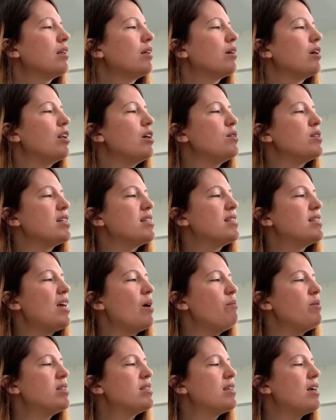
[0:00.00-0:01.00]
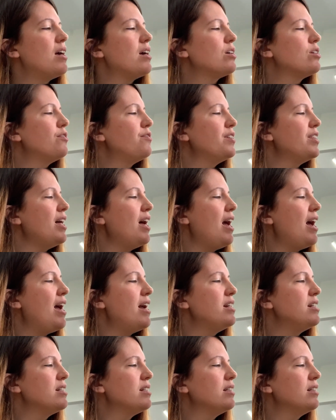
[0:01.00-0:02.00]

I'll use a semicircle for the head,